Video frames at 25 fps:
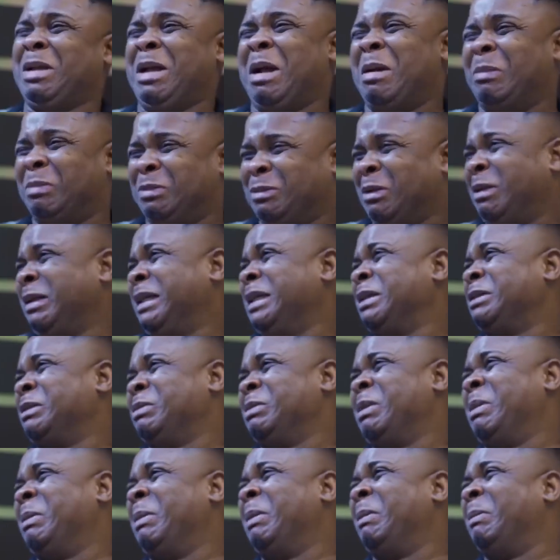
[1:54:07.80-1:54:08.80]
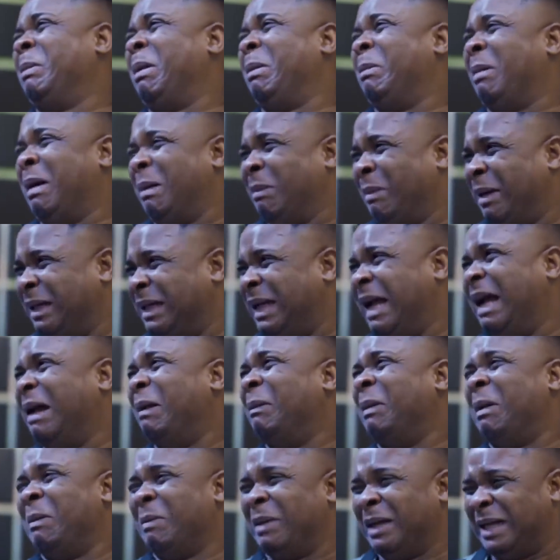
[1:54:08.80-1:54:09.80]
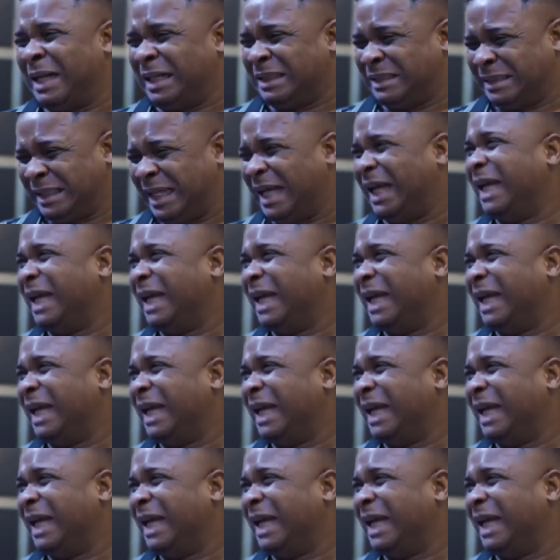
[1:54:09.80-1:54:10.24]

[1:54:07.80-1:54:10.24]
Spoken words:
I'm talking to my mother.